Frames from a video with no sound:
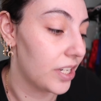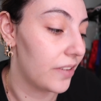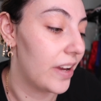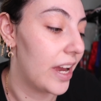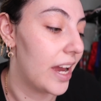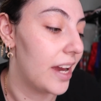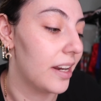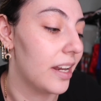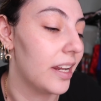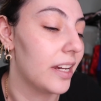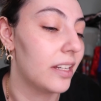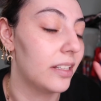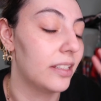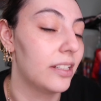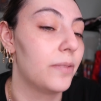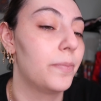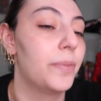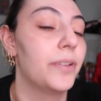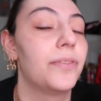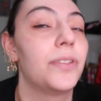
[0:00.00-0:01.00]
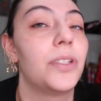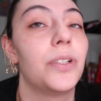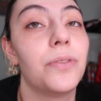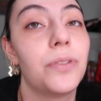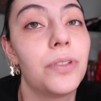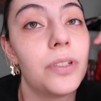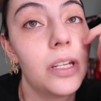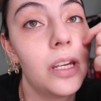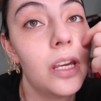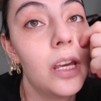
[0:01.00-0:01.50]
I've had like a little bit of
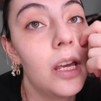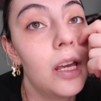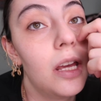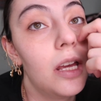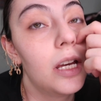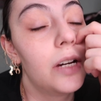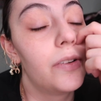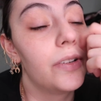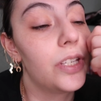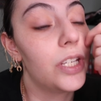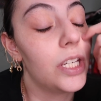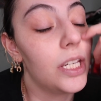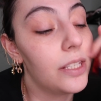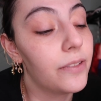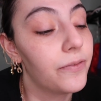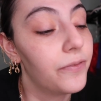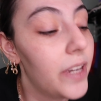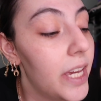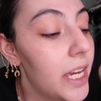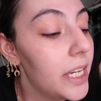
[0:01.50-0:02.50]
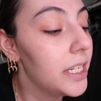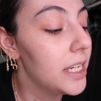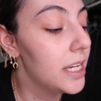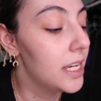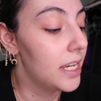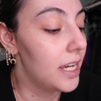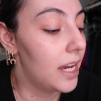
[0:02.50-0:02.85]
toast with cheese and fig.